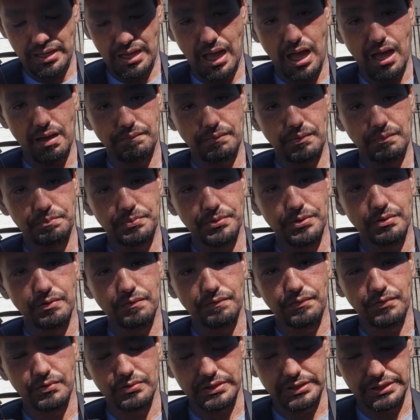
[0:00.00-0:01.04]
I have a
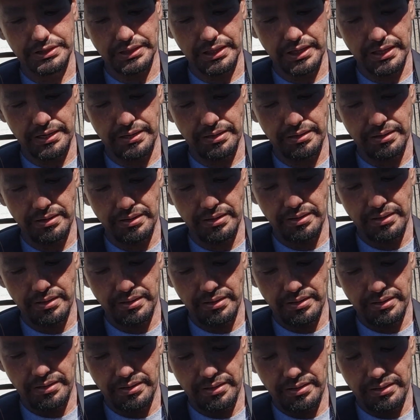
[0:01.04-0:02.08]
beautiful son
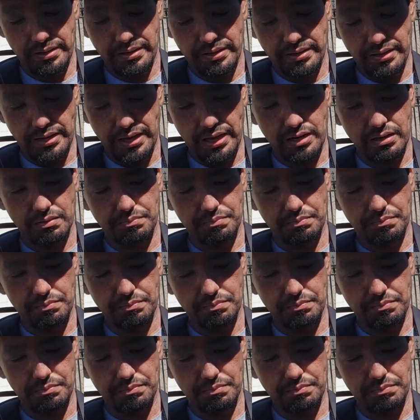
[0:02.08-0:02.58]
and